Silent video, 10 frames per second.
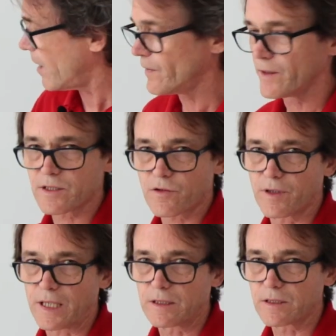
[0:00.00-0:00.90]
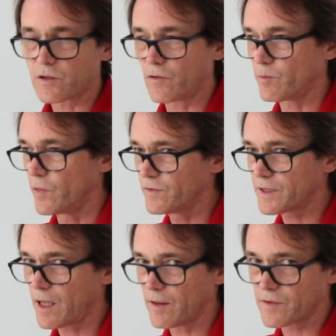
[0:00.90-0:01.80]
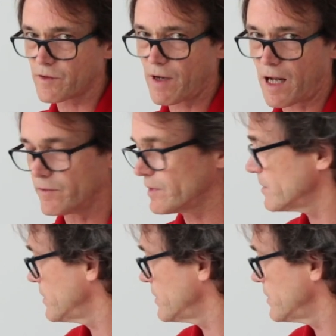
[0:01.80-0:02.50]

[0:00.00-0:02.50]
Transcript: on this screen. So it moves the colors around